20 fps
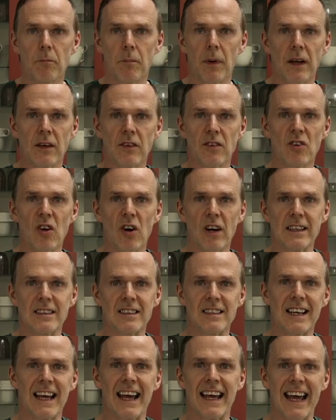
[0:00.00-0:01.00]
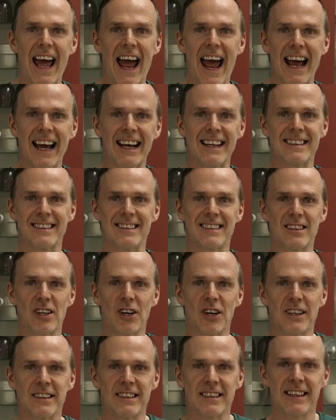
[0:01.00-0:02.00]
but it's nice to get your hands
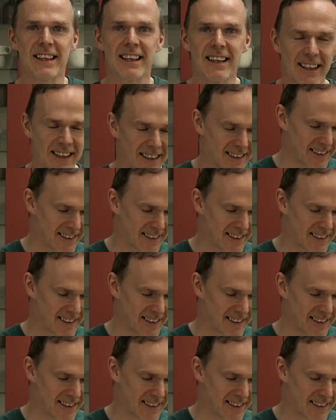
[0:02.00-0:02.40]
dirty.